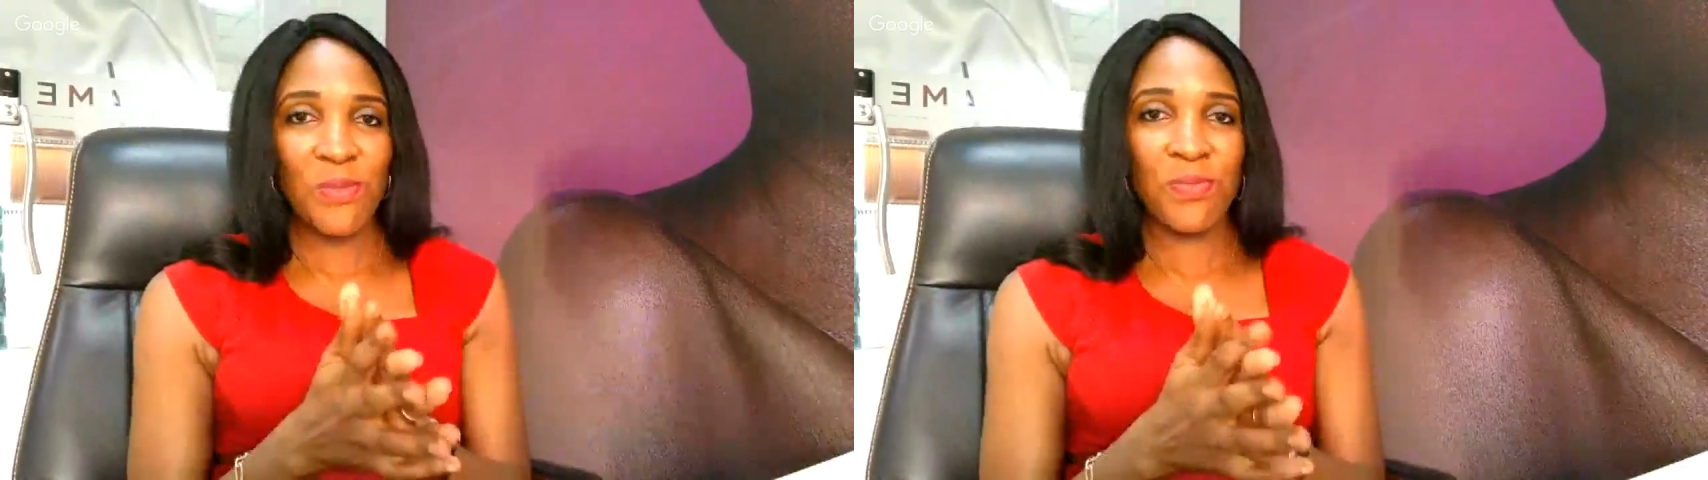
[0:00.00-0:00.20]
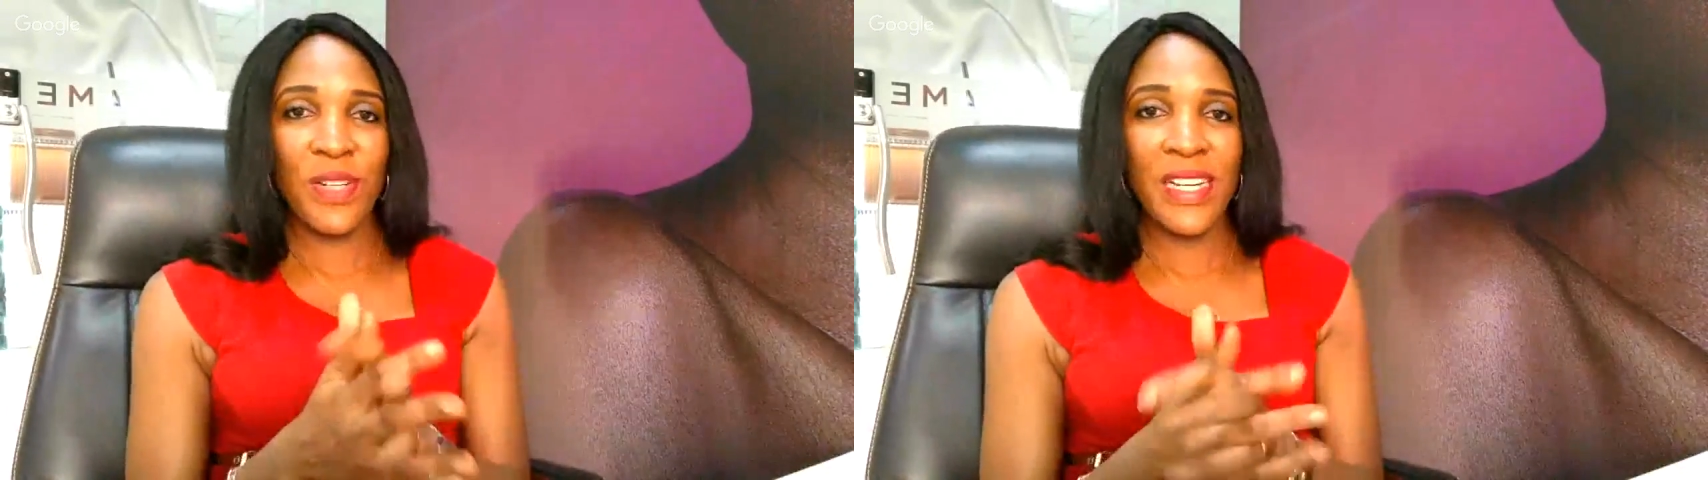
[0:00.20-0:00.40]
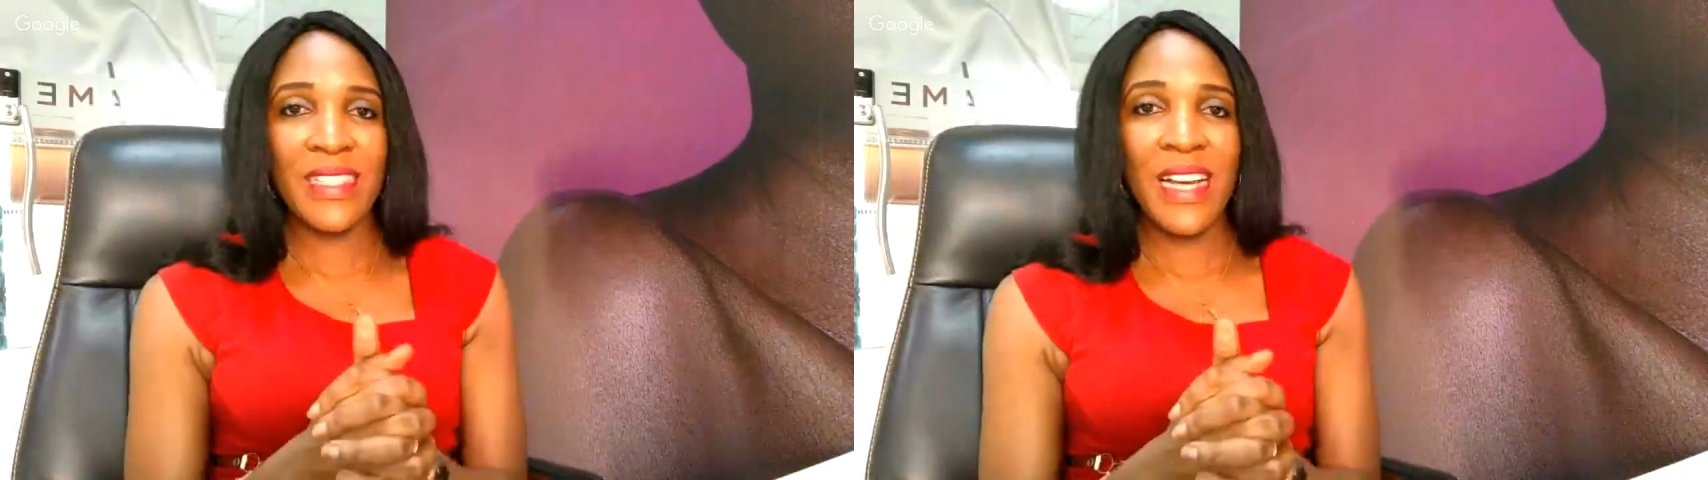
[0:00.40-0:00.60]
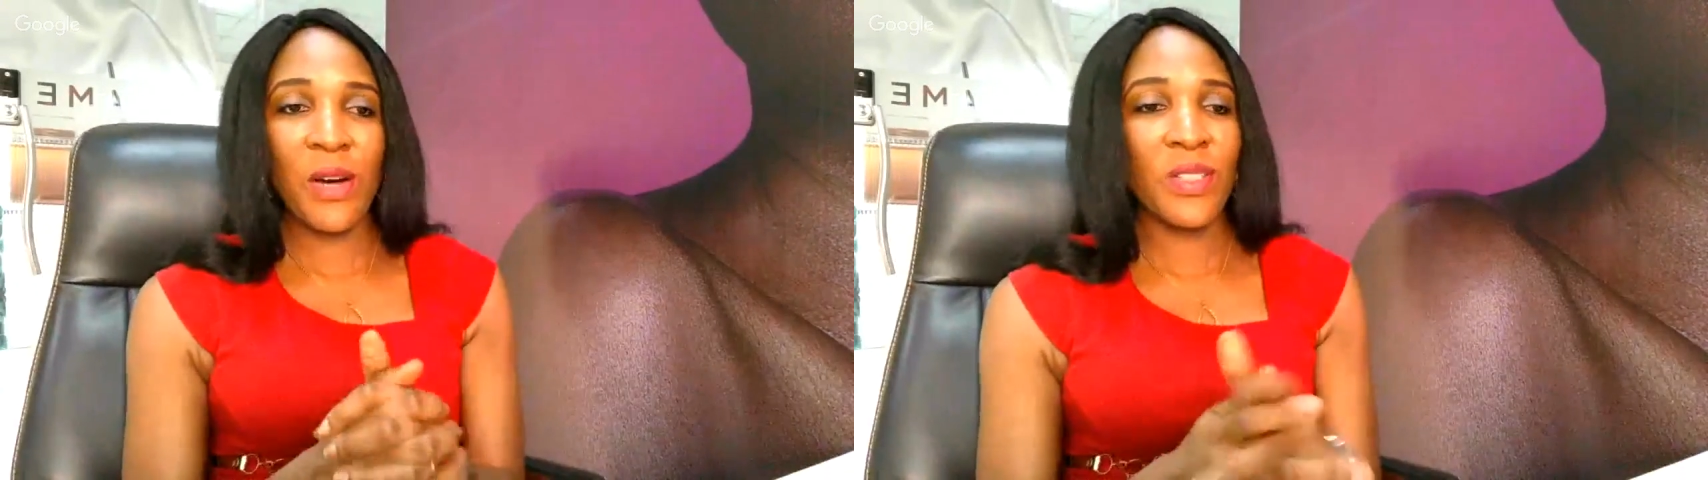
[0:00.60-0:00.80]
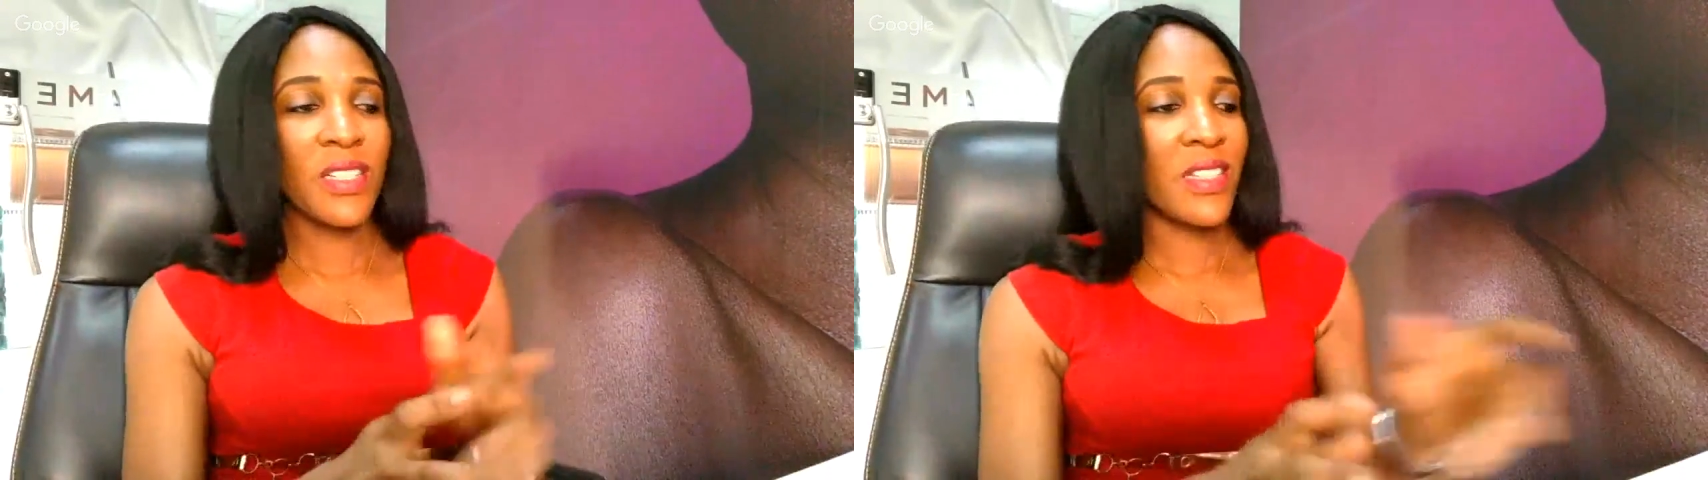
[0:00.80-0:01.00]
to break
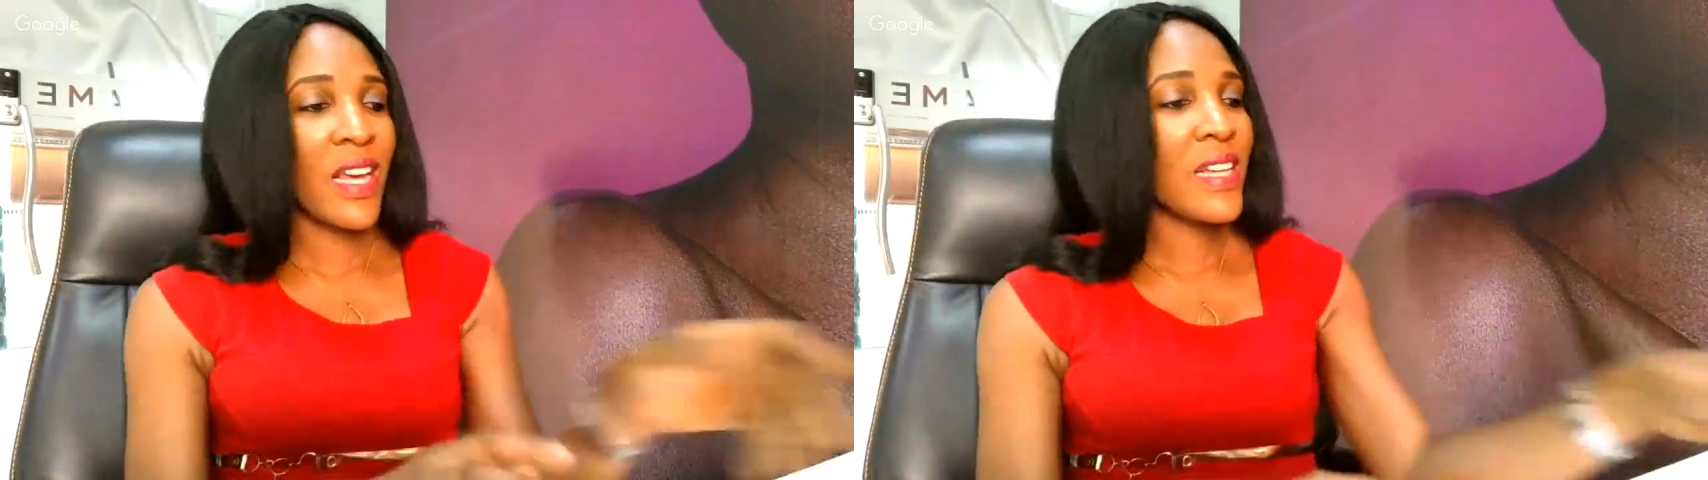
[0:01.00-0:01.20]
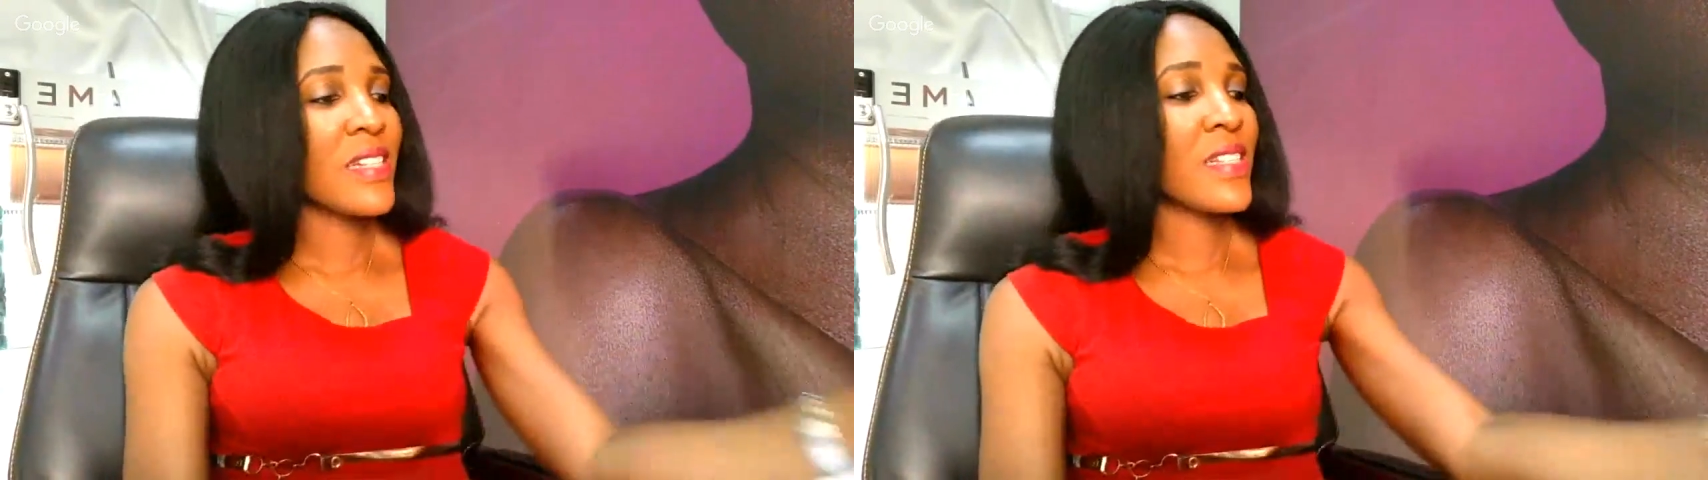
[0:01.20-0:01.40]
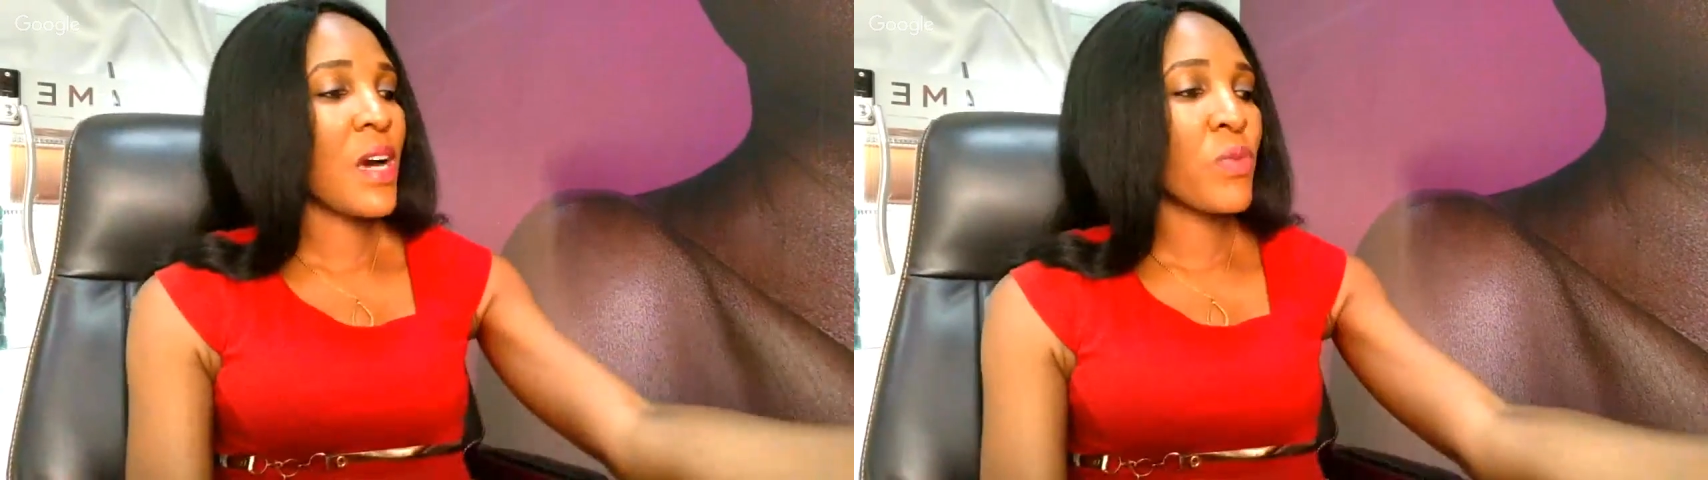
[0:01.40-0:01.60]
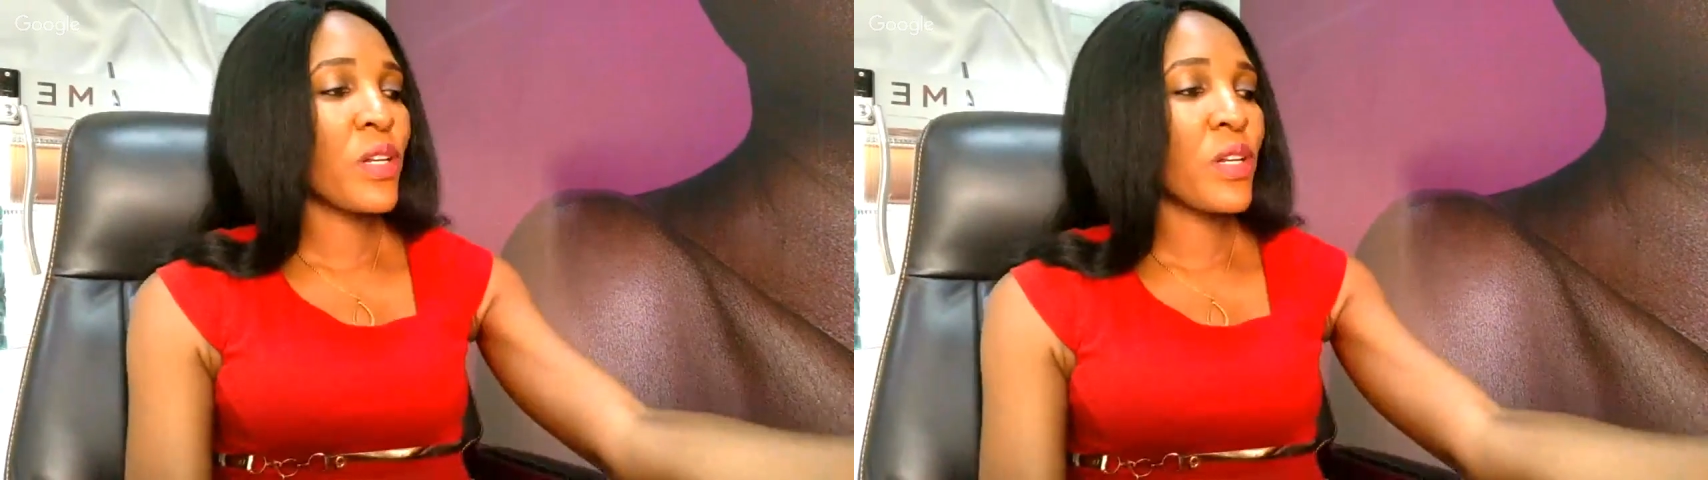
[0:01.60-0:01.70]
down the things that